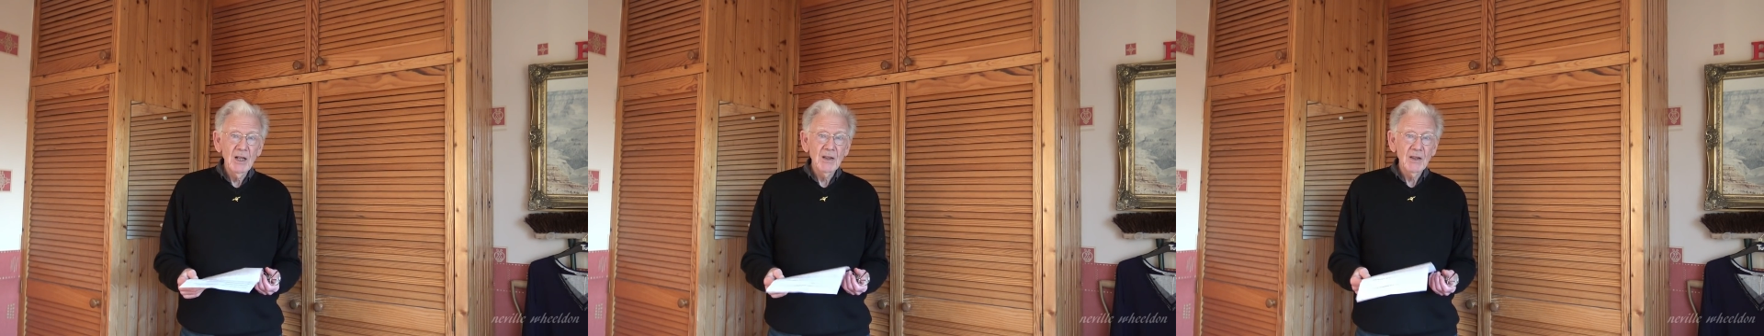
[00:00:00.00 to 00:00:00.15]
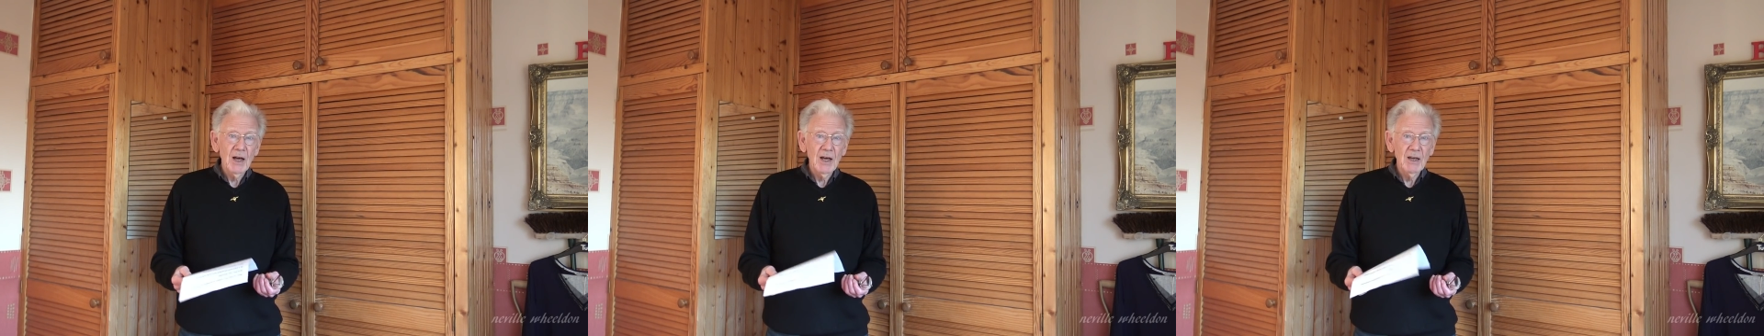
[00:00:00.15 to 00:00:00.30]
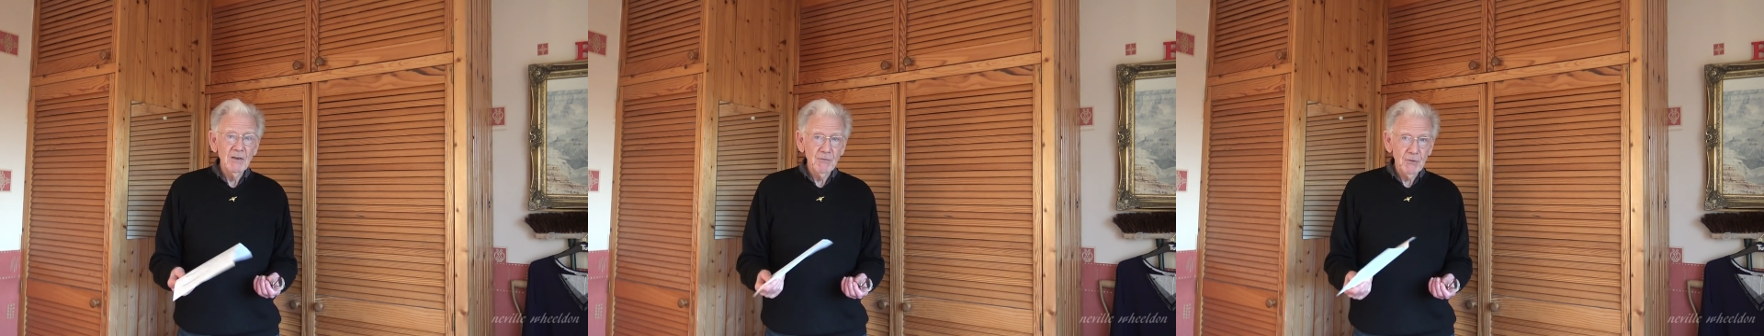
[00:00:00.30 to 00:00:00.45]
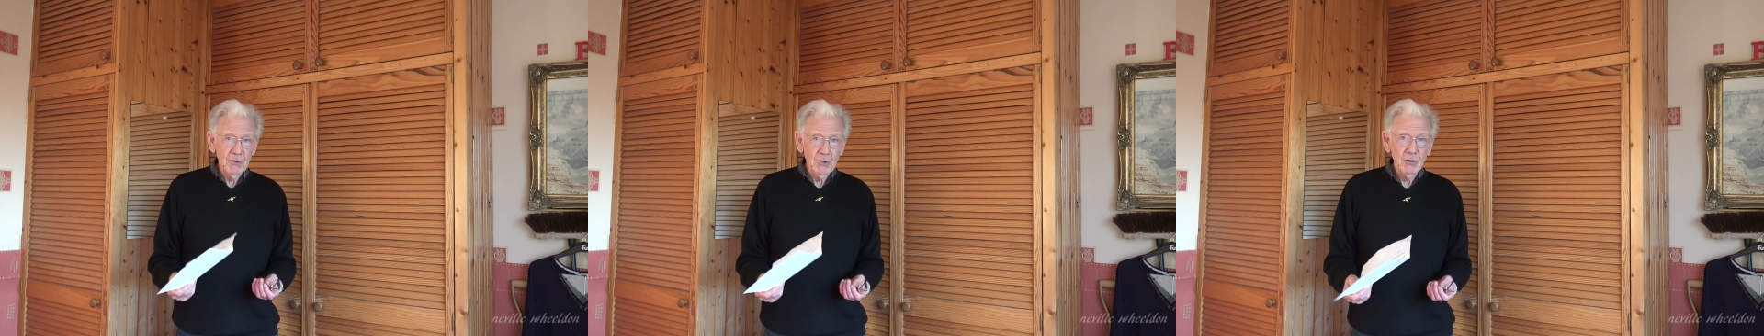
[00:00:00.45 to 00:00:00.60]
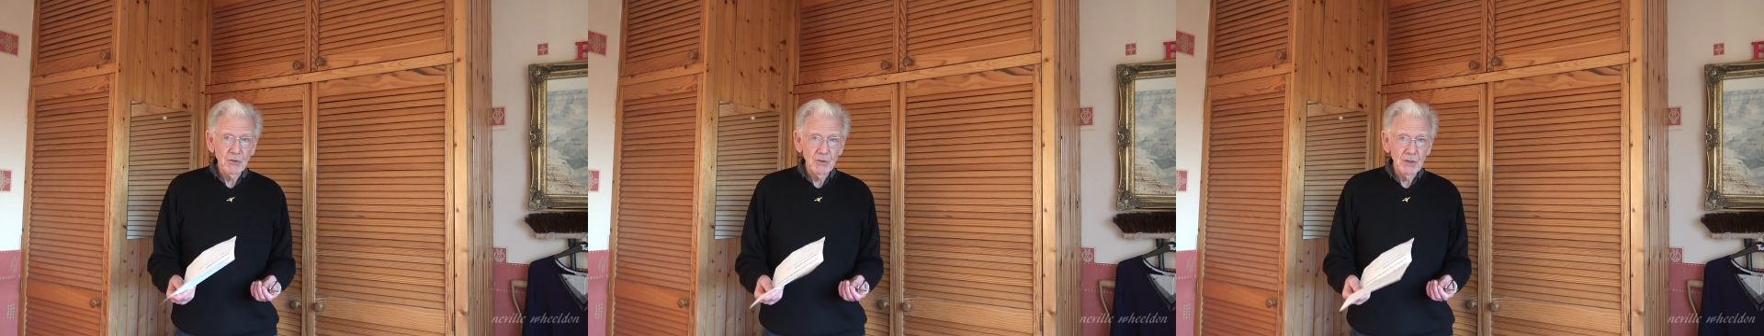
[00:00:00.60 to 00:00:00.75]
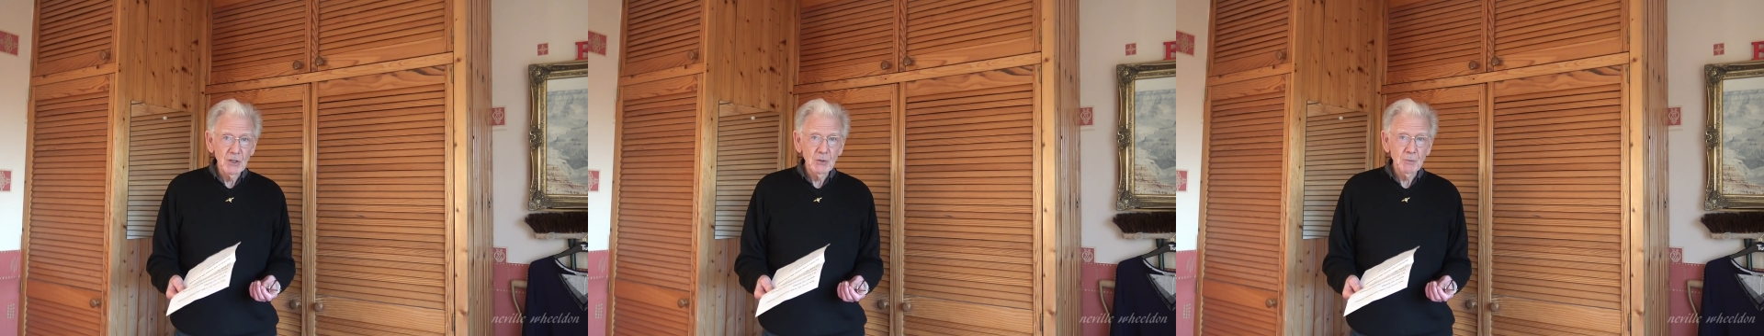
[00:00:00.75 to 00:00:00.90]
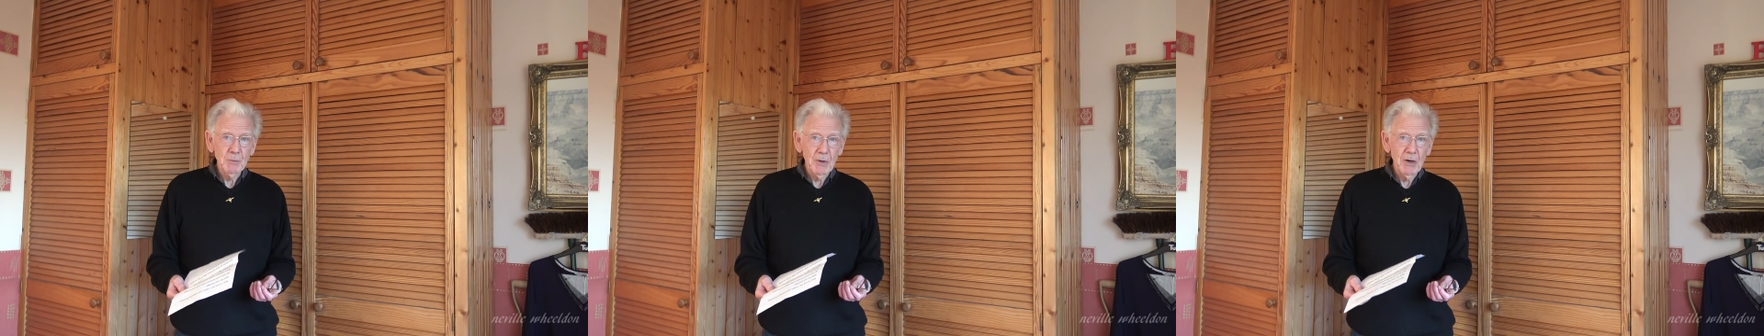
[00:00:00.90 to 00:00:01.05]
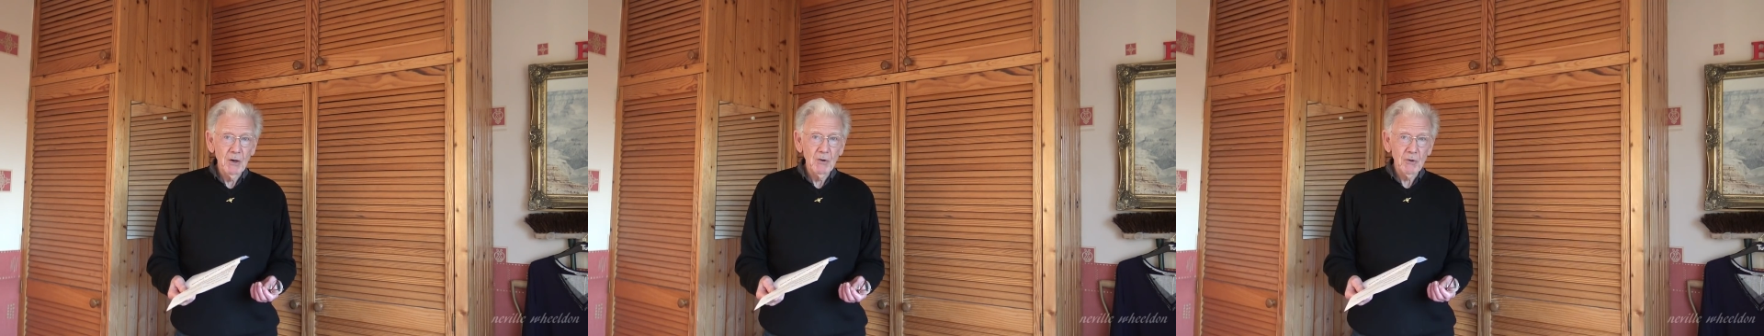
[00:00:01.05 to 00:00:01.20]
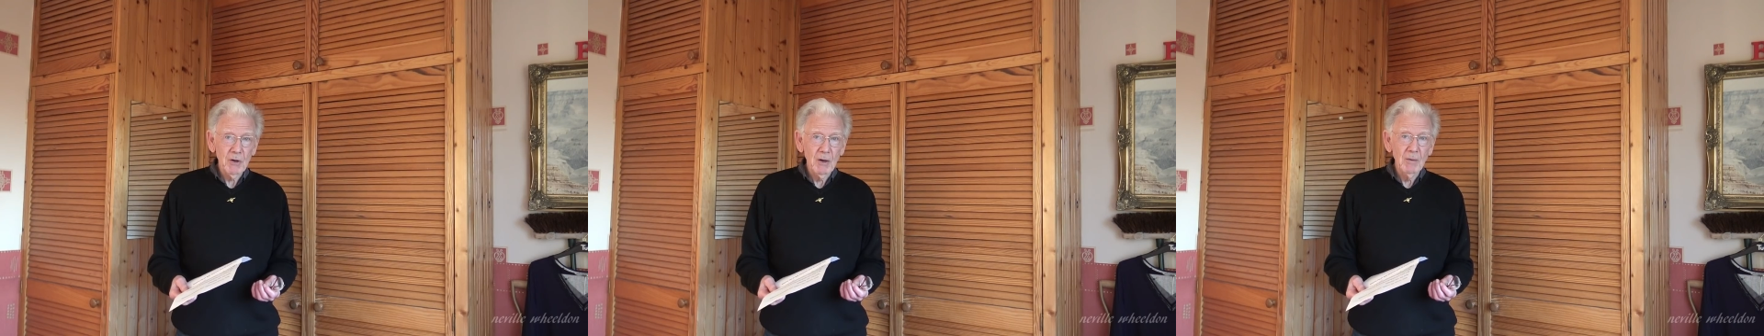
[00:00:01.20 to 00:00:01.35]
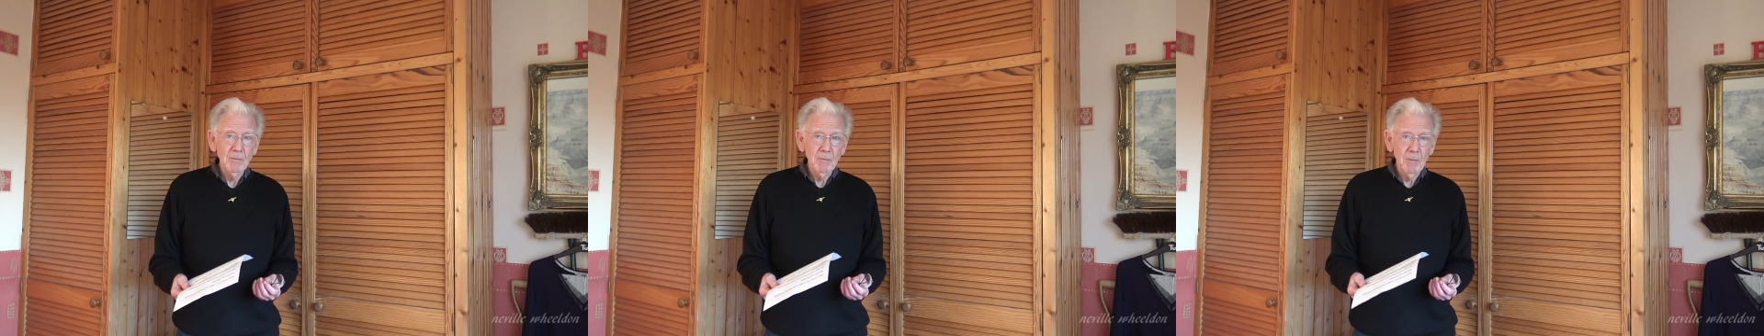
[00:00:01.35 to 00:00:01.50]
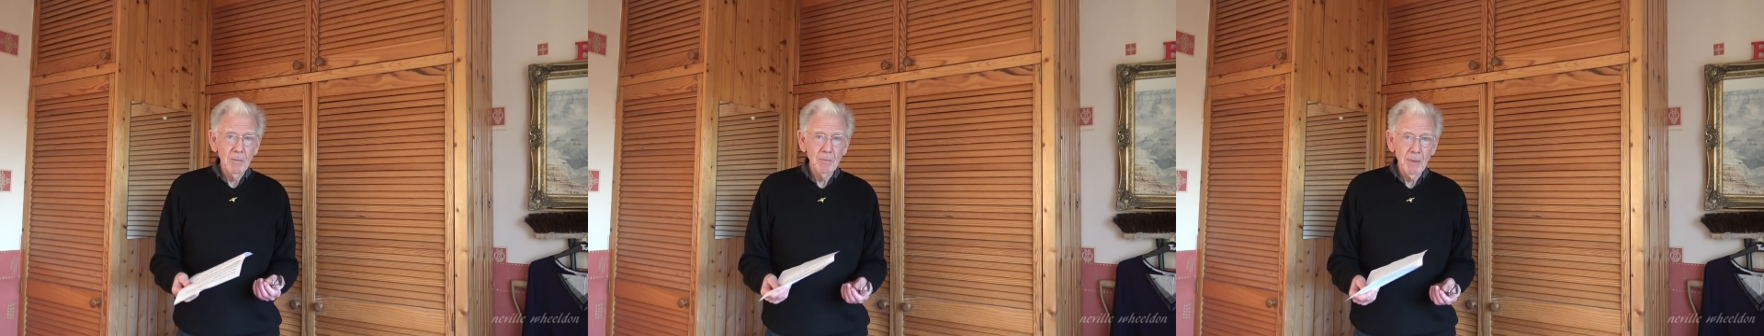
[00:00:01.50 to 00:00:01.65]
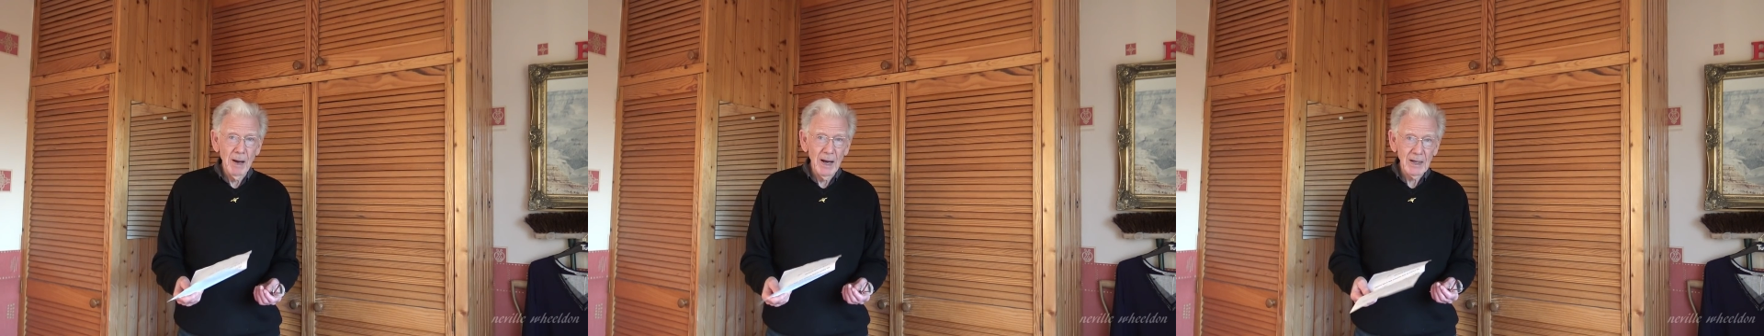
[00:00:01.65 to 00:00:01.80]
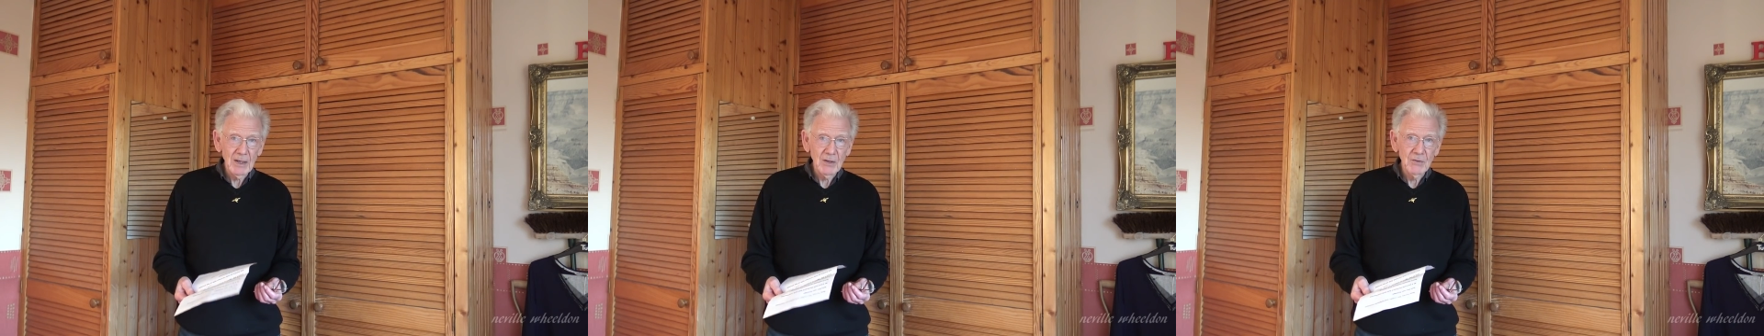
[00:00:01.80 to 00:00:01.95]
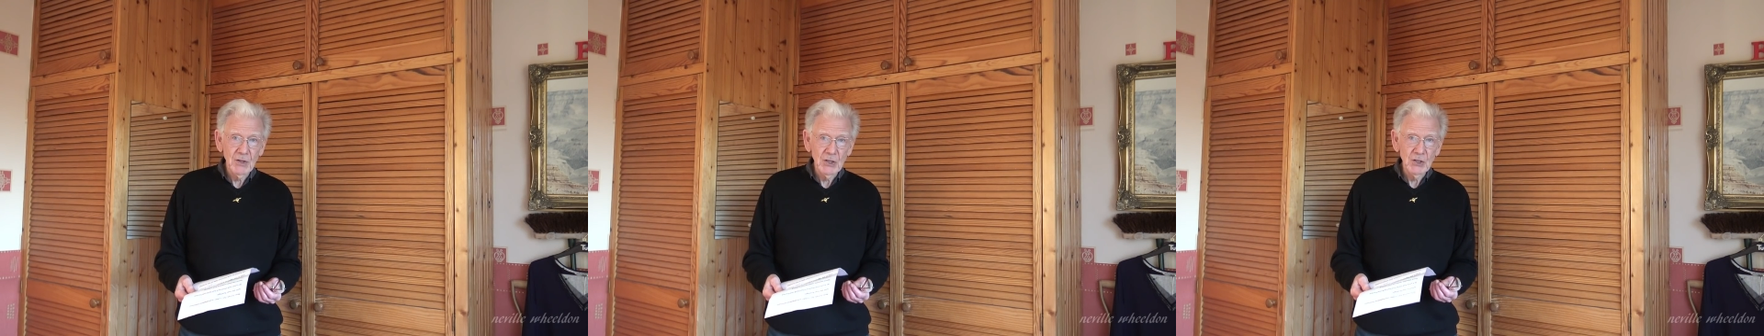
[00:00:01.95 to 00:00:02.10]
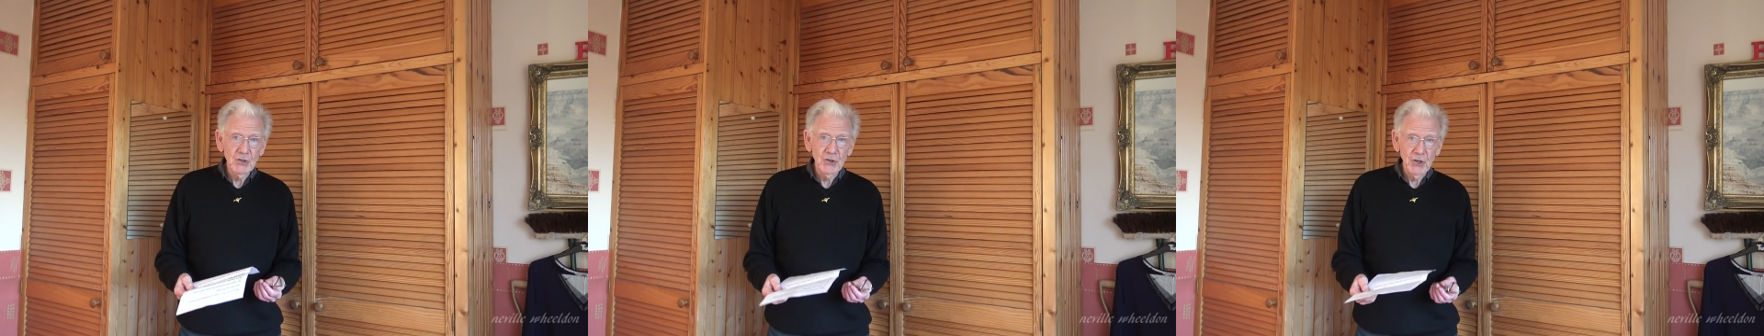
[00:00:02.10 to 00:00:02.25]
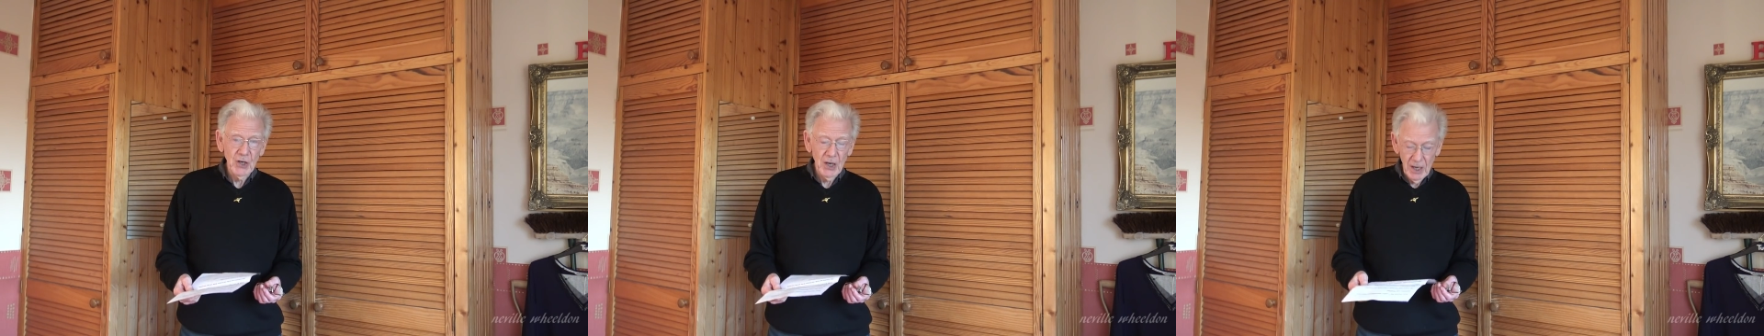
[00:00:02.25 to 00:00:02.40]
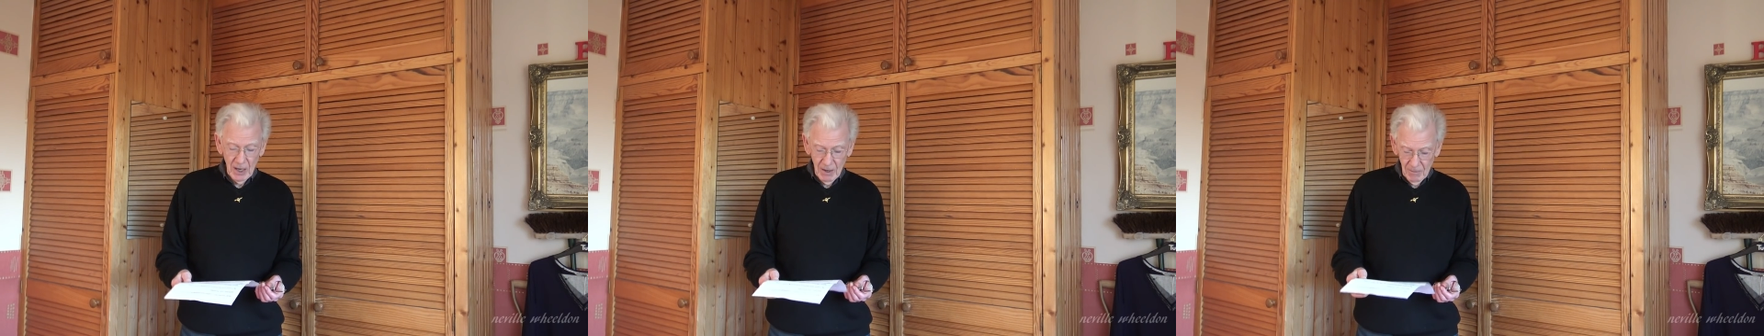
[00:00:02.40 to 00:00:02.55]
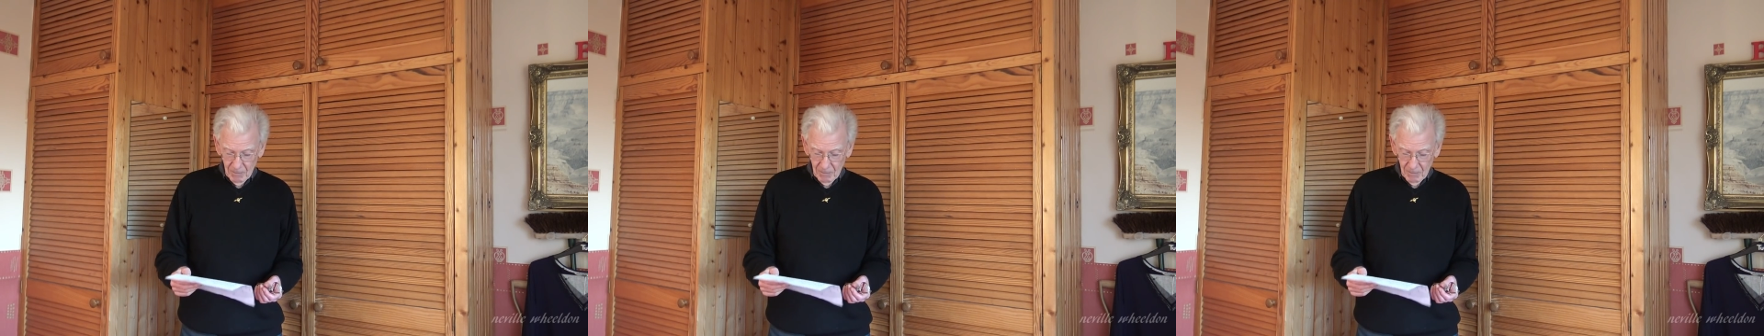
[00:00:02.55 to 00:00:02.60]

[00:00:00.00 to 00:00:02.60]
they've cut this programme back this year.